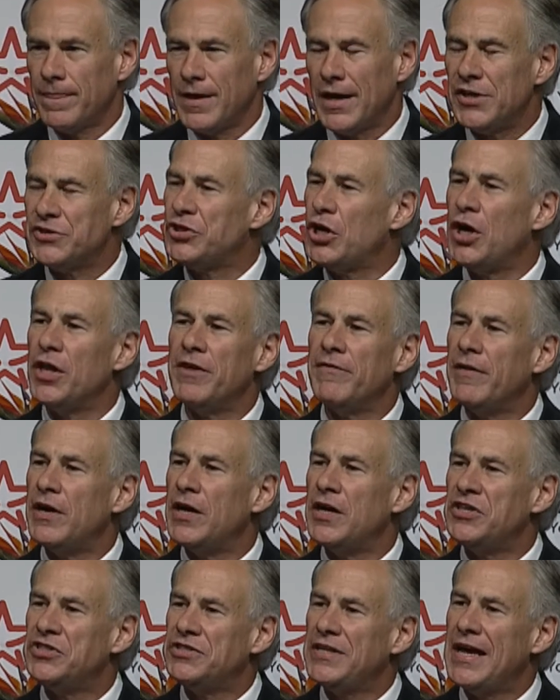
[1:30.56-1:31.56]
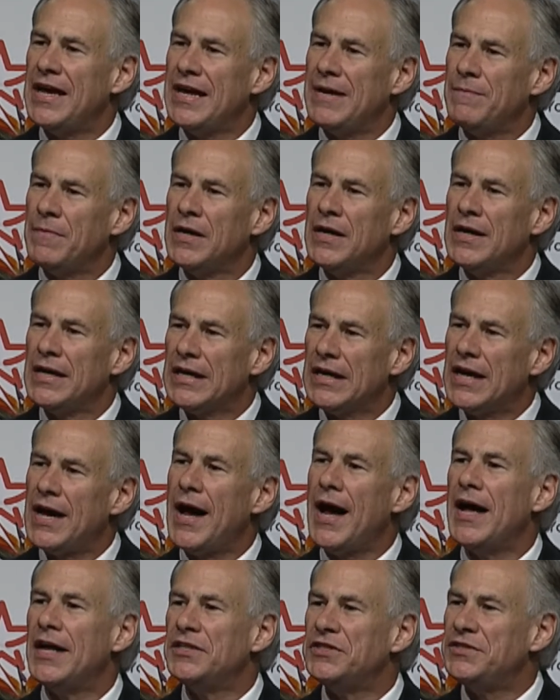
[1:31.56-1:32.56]
I saw the very same
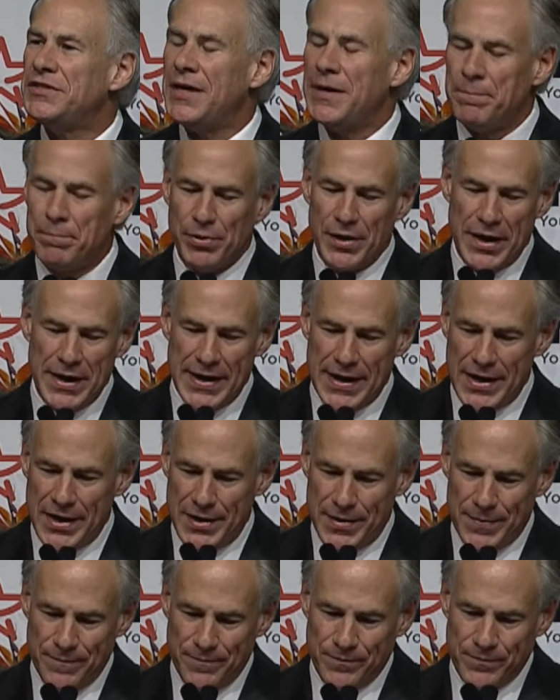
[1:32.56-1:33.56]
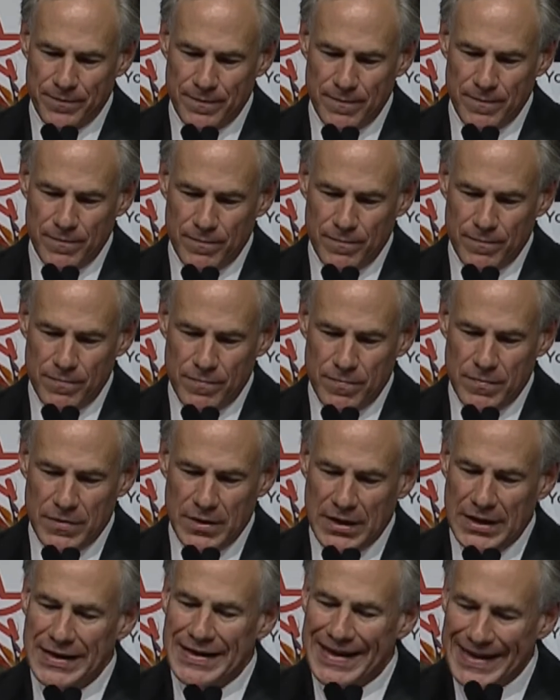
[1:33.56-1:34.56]
concept play out
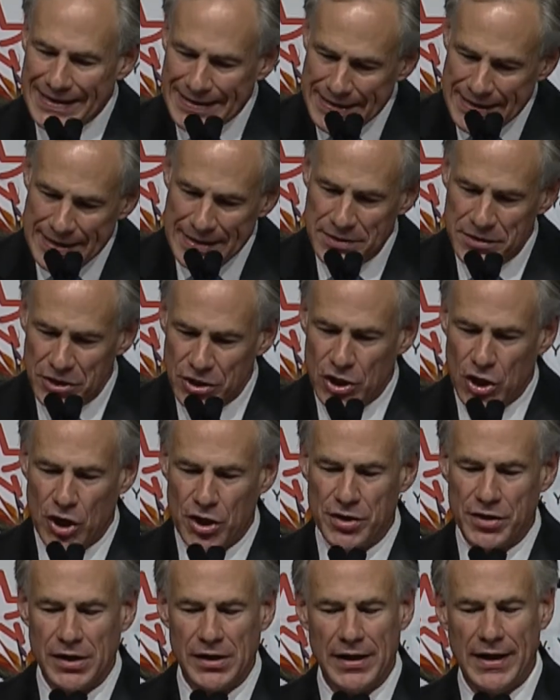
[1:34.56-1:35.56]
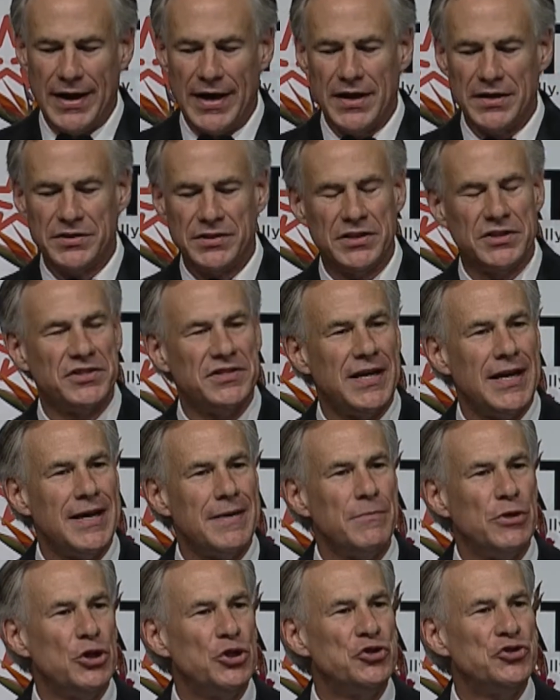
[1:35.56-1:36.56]
in a kindergarten class at
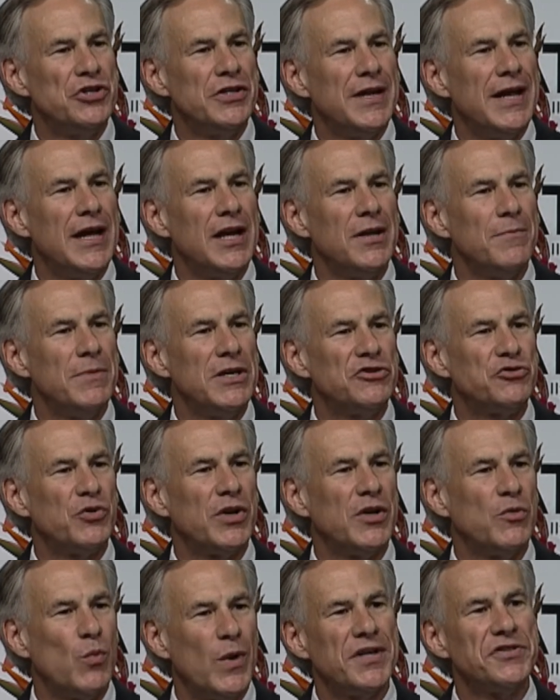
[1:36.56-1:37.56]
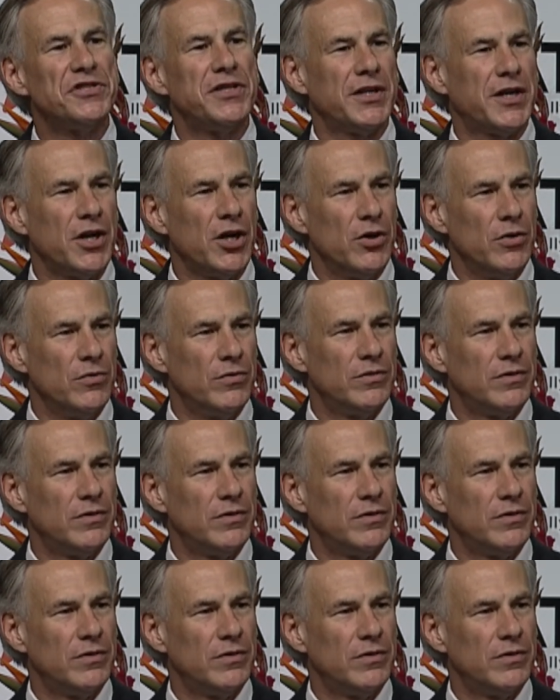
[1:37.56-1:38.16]
Sam Houston Elementary in Weslaco.